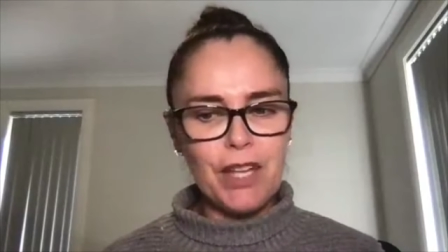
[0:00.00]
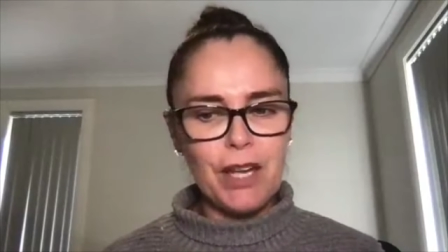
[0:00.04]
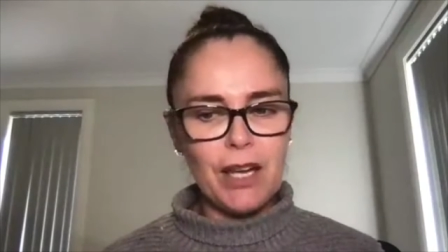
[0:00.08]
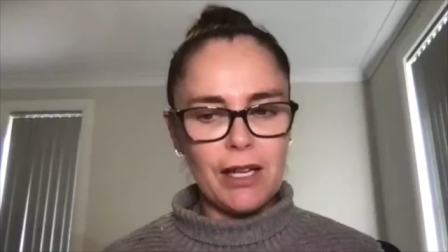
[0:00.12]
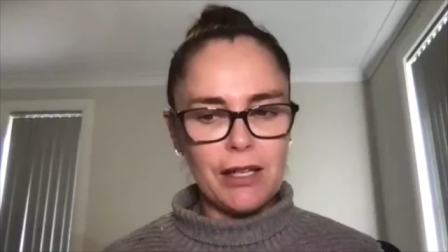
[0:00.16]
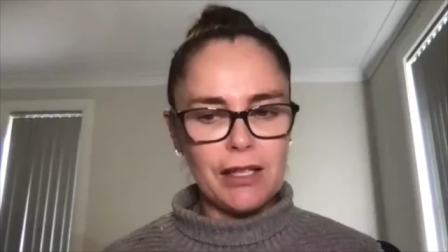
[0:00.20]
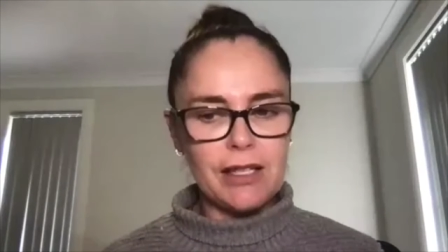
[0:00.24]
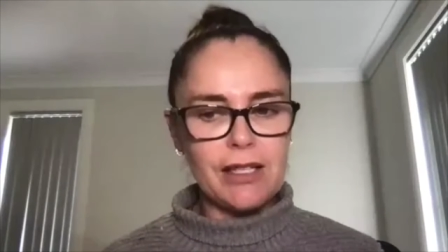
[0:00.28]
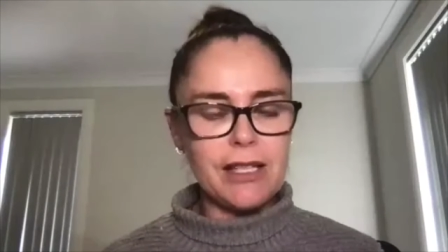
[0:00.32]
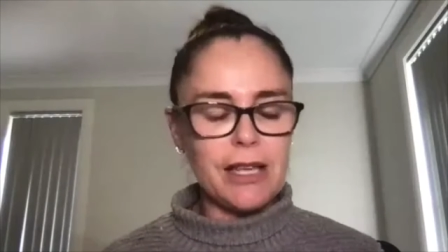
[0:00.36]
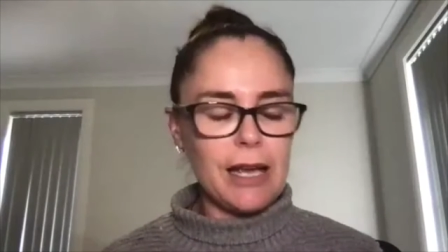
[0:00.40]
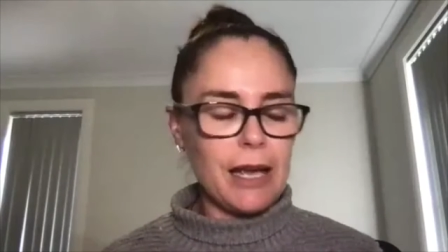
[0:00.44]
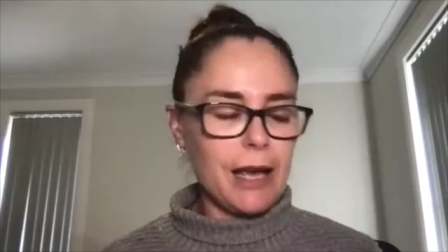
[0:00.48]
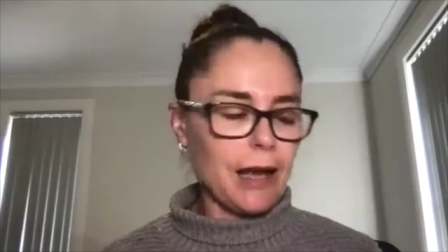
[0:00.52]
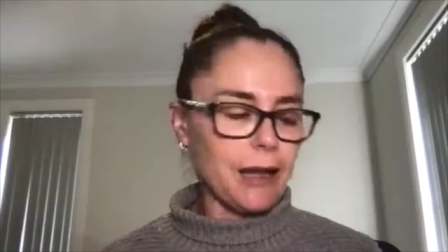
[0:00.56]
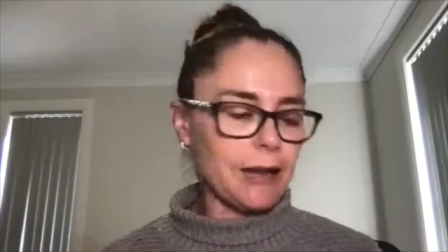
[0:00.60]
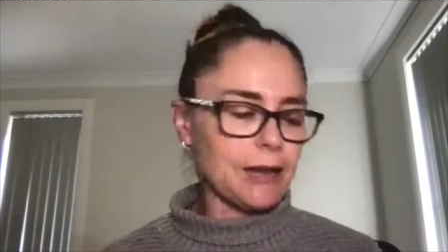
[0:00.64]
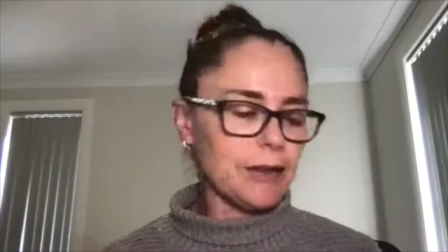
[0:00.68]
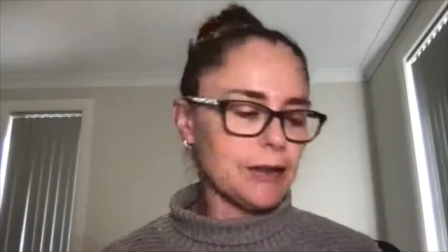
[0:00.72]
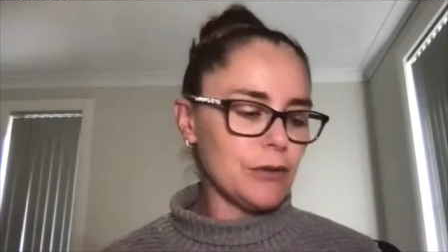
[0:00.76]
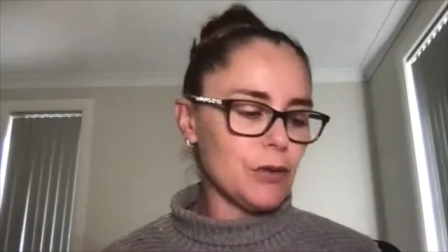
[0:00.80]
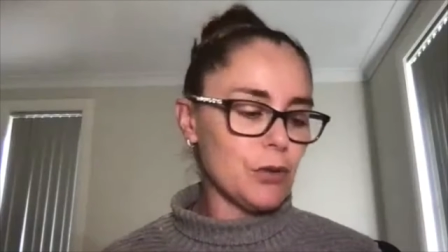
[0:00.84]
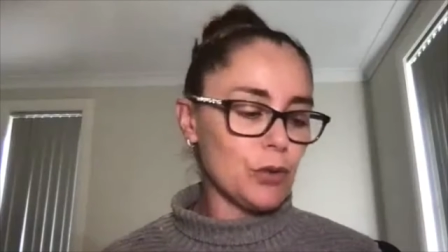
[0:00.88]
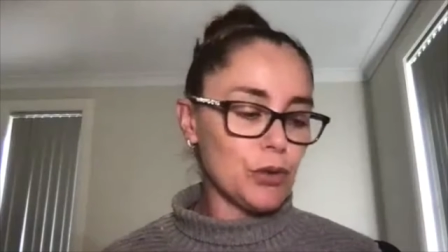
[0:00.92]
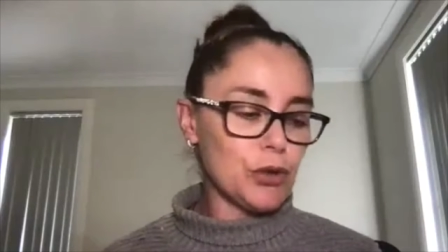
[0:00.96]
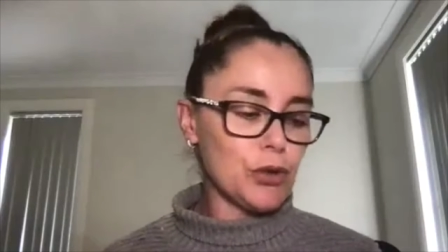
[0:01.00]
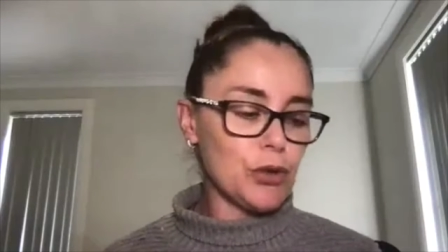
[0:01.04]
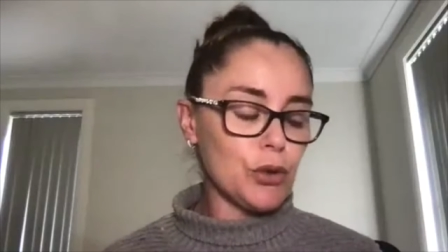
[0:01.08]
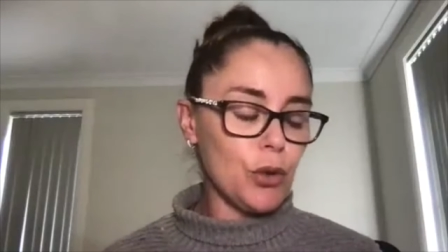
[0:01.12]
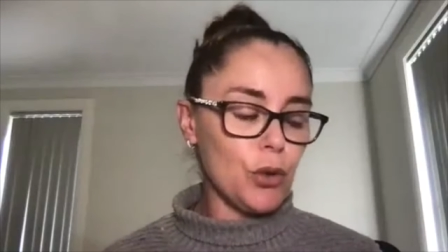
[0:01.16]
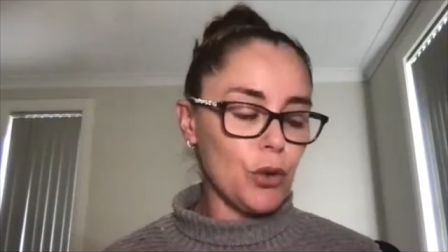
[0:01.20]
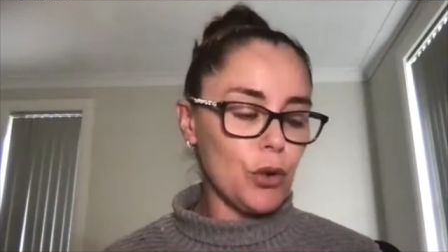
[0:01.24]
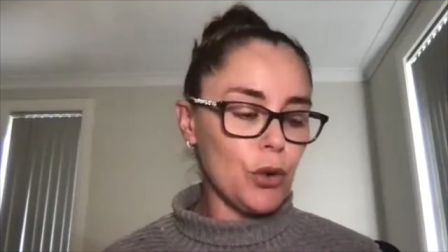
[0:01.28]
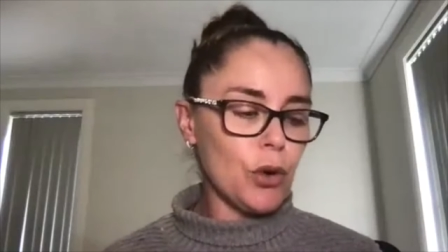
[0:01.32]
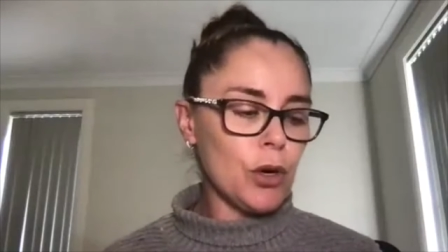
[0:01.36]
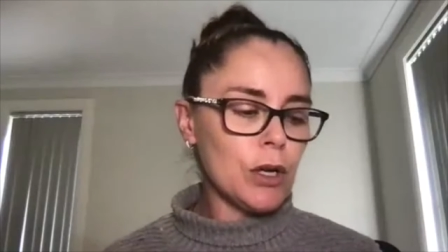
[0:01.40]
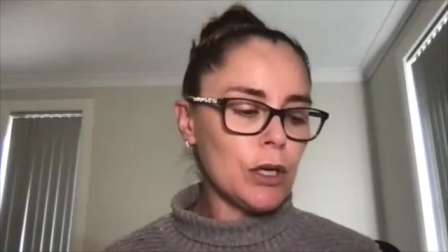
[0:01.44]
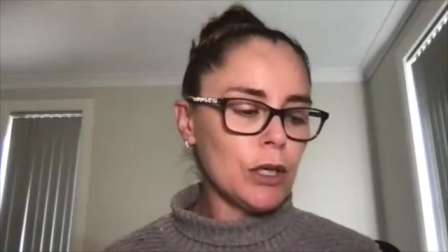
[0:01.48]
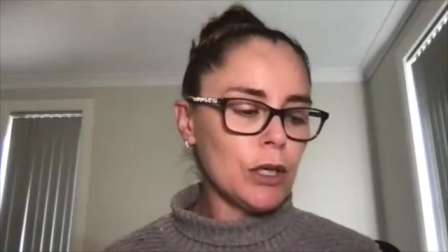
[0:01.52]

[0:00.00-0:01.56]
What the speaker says: unsound or sore.